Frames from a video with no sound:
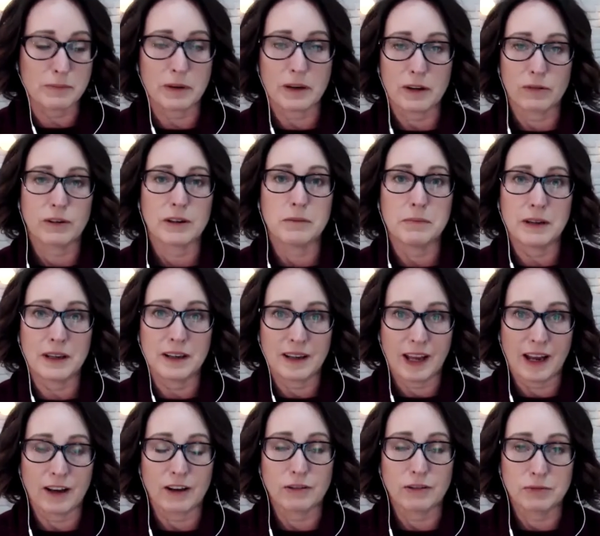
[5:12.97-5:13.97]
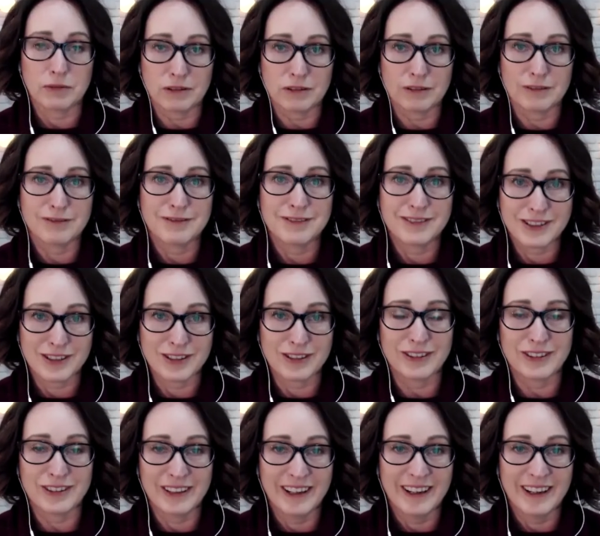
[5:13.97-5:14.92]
But I want to be accountable to